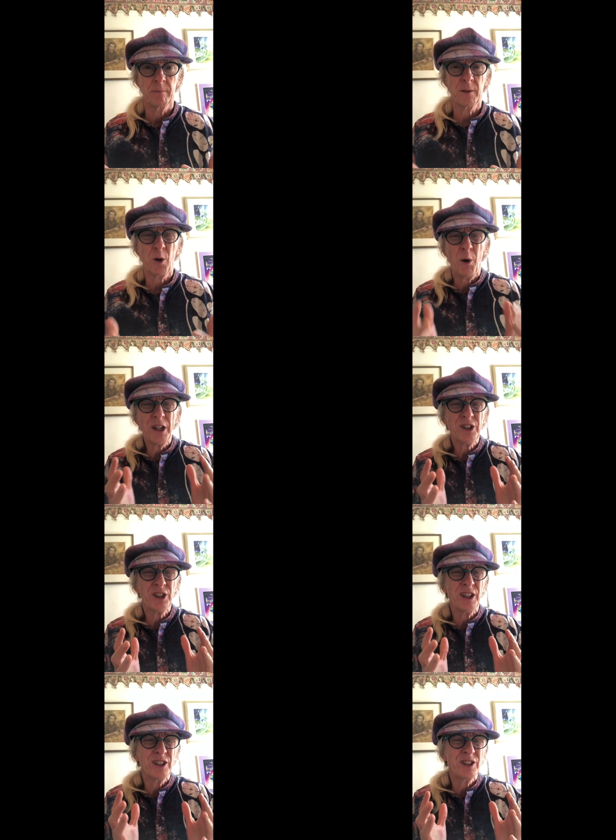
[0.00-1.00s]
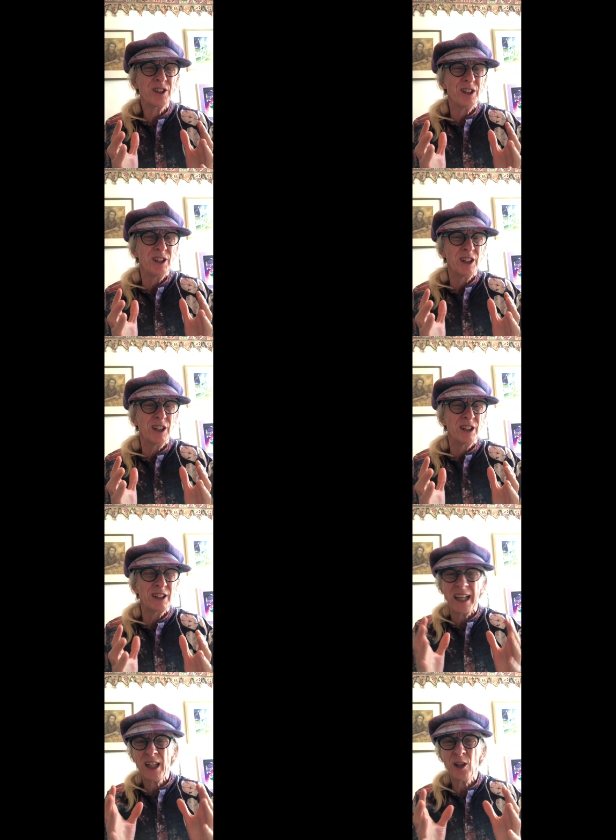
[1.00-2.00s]
The question is to
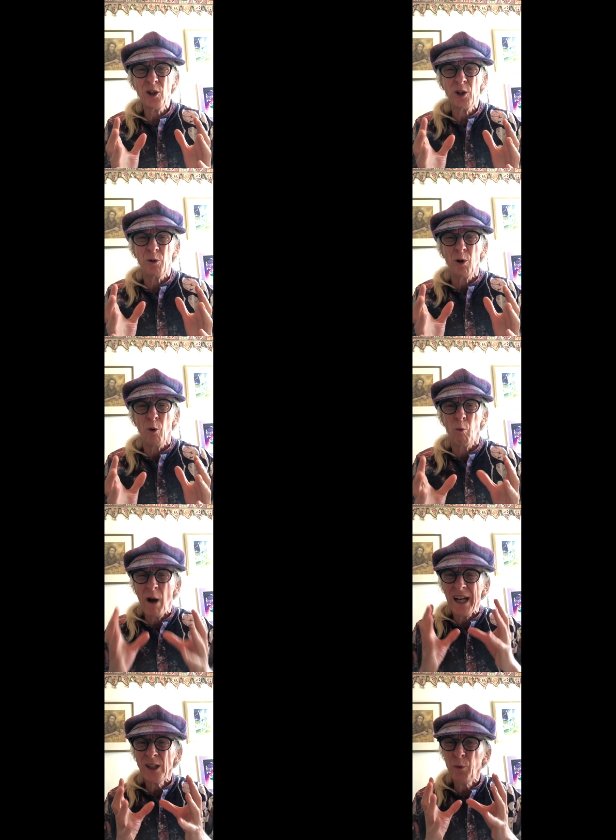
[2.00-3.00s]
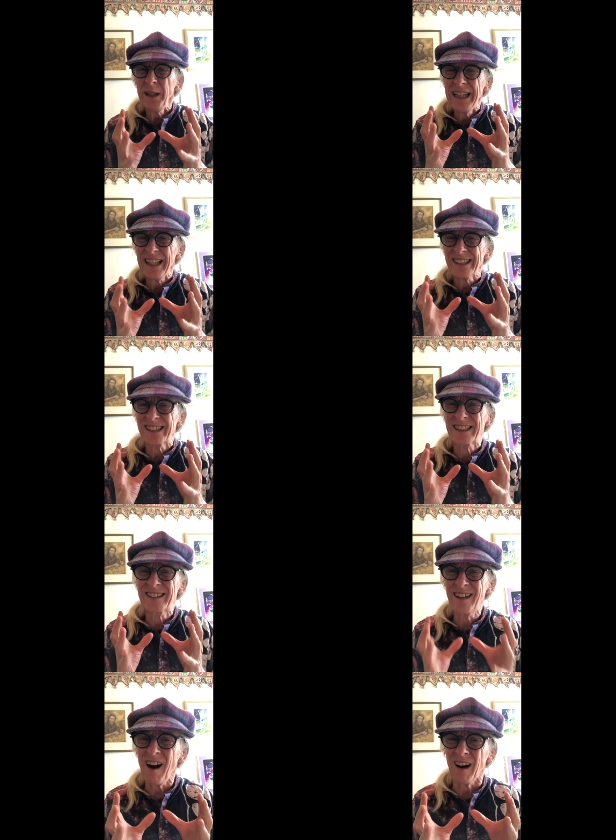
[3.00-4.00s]
take a look at where do we get
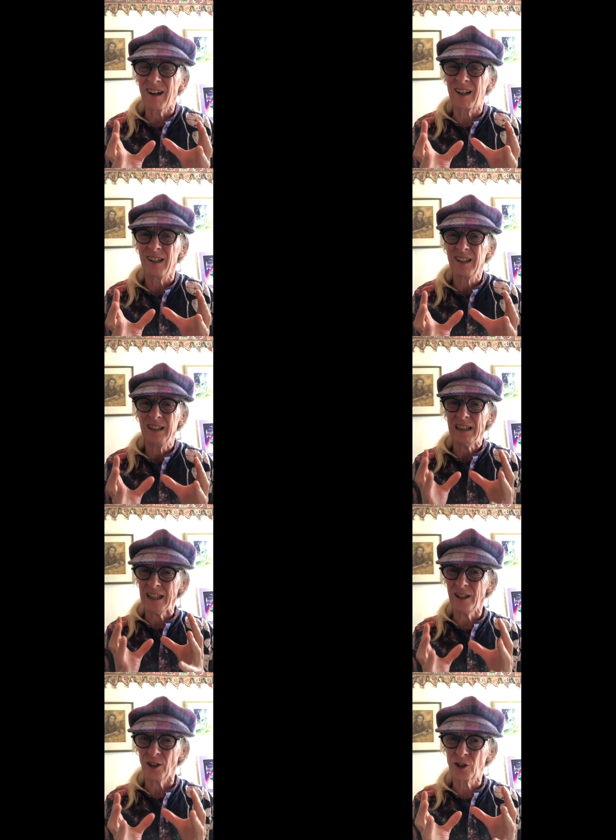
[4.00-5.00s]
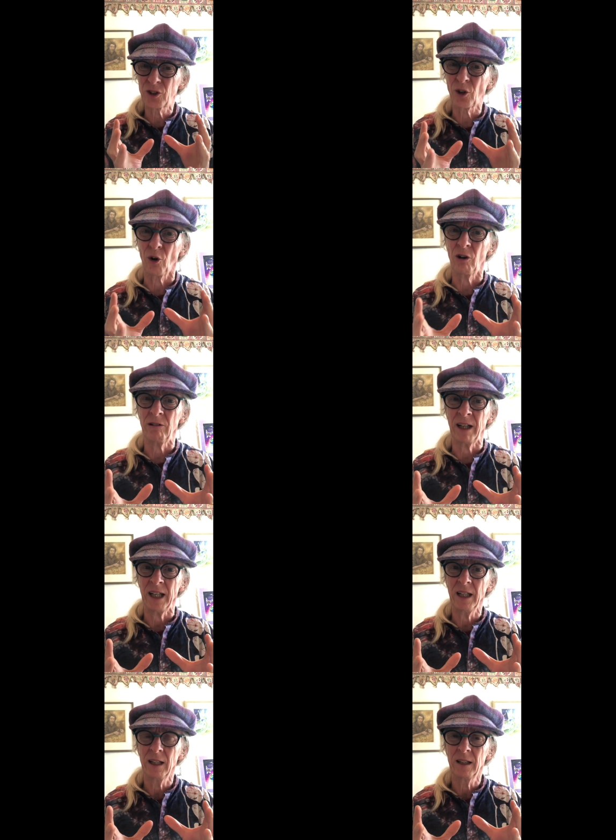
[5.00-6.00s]
stuck in the
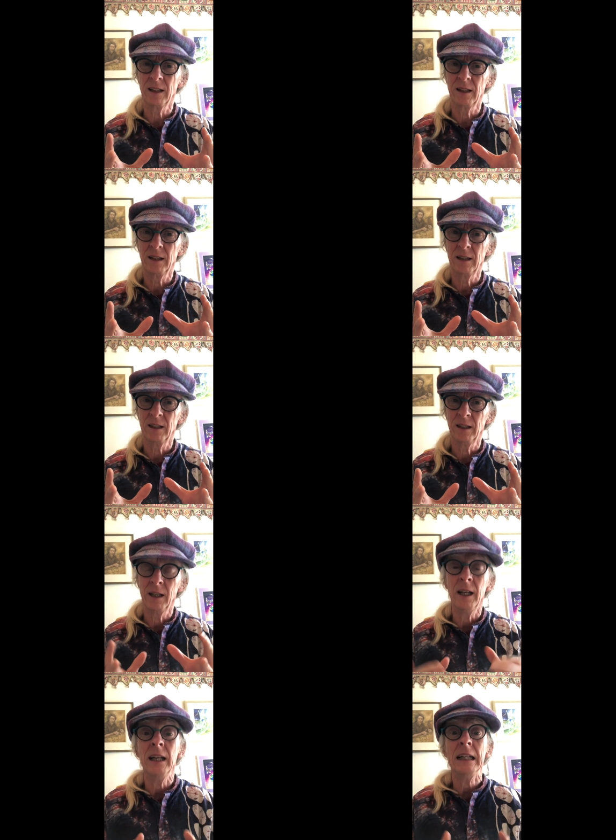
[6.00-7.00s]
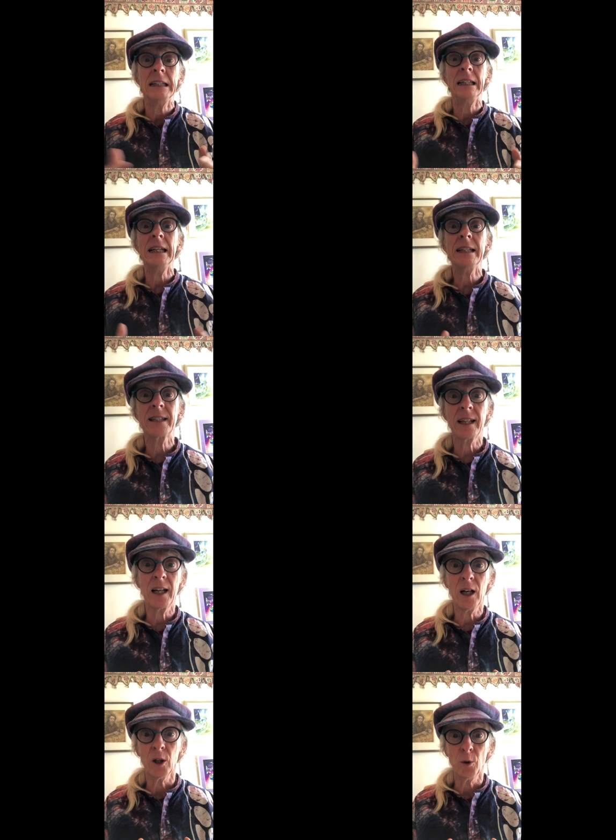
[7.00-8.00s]
story? Years
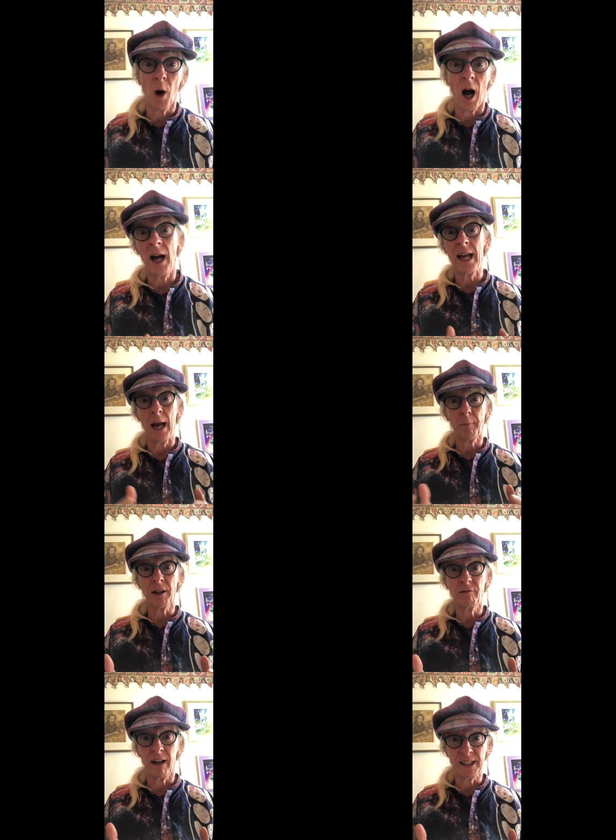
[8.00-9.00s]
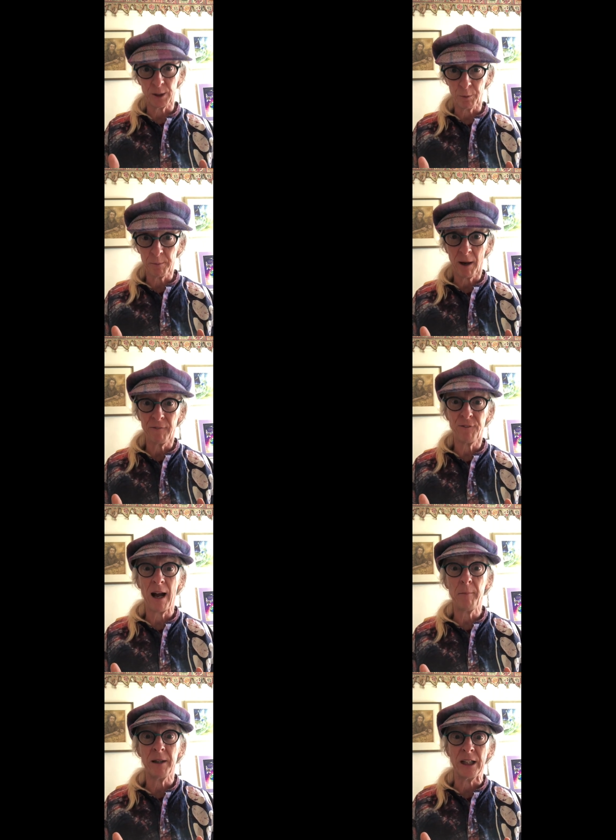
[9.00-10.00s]
ago, I emigrated with my
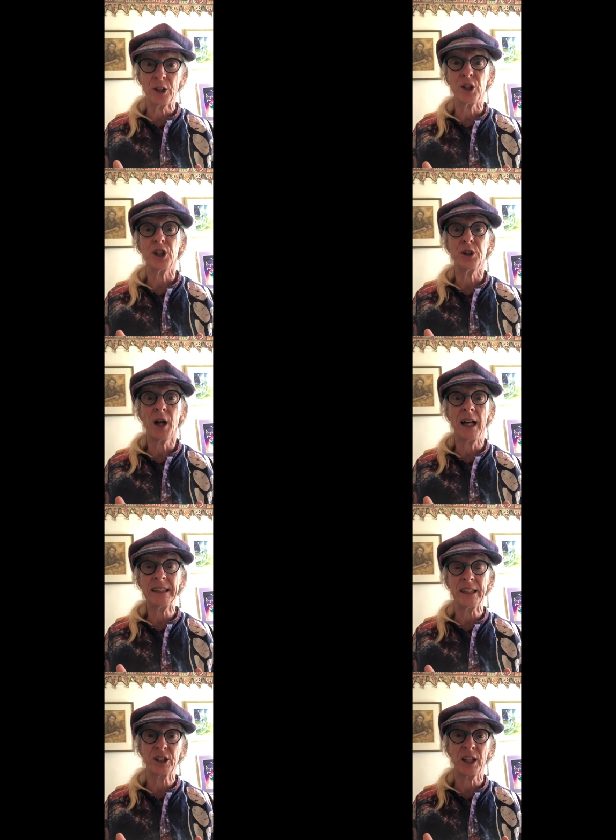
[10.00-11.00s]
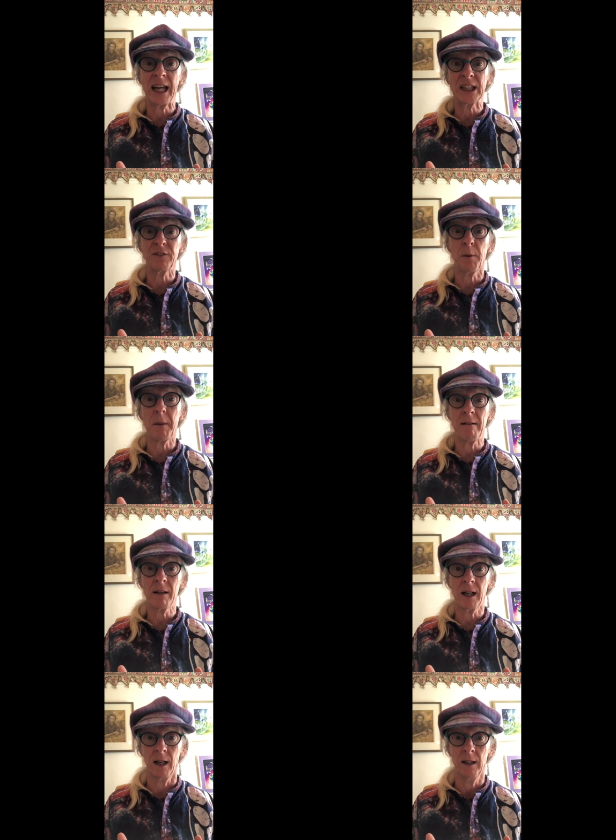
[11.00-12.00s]
family to the United States of
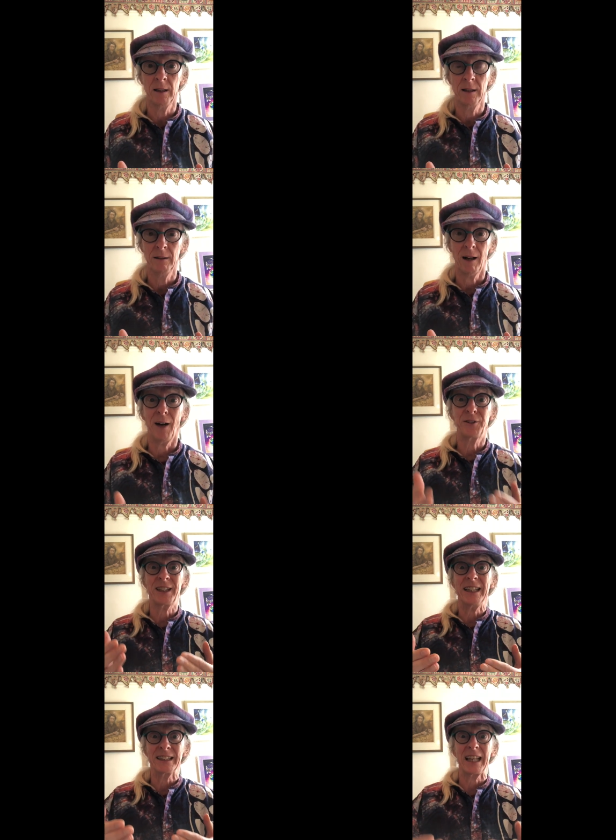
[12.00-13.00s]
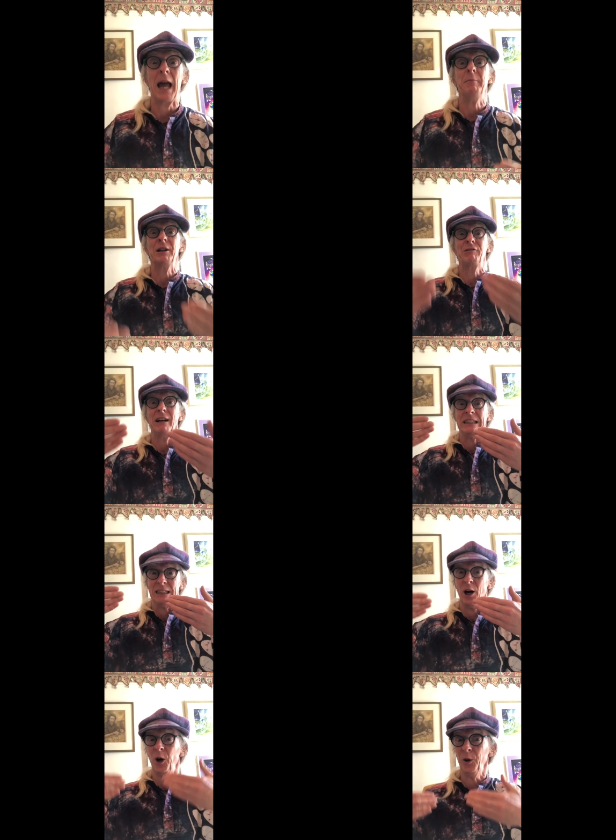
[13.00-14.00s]
America. I've since
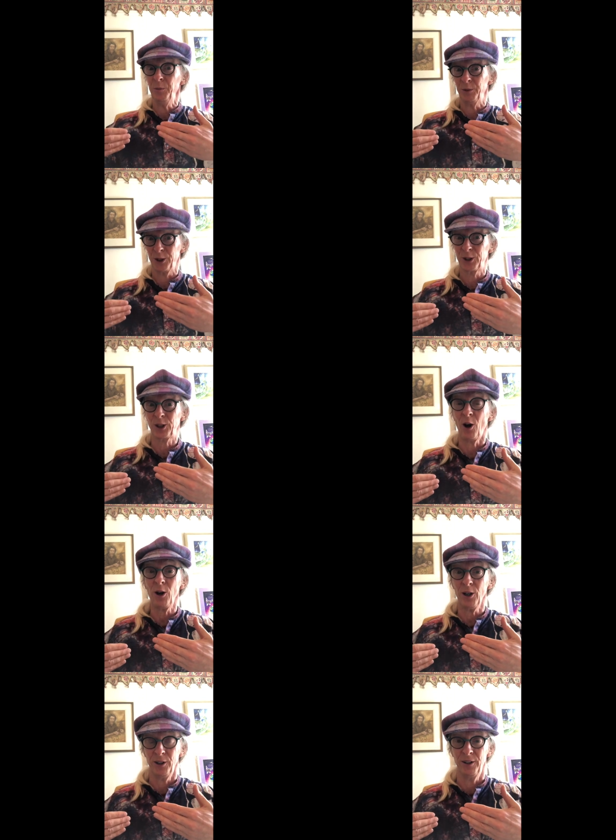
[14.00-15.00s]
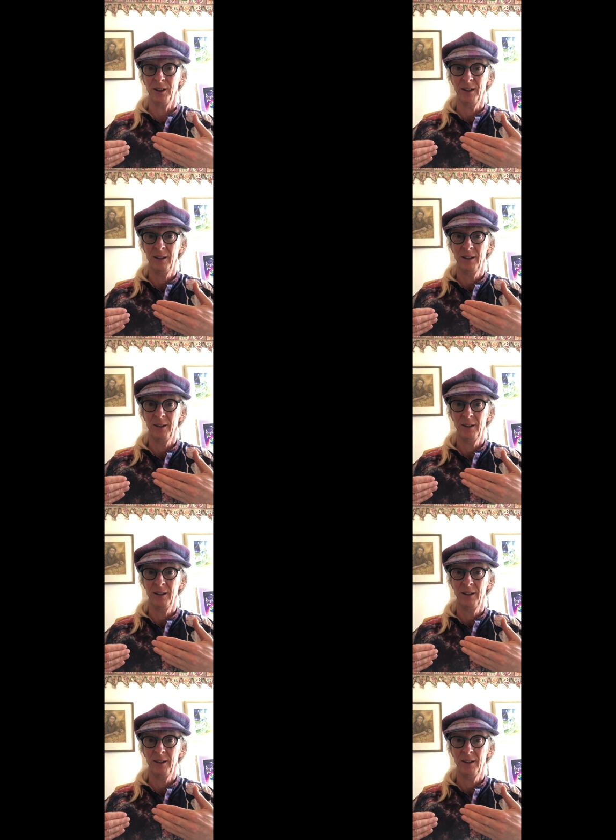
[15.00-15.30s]
emigrated home to Scotland.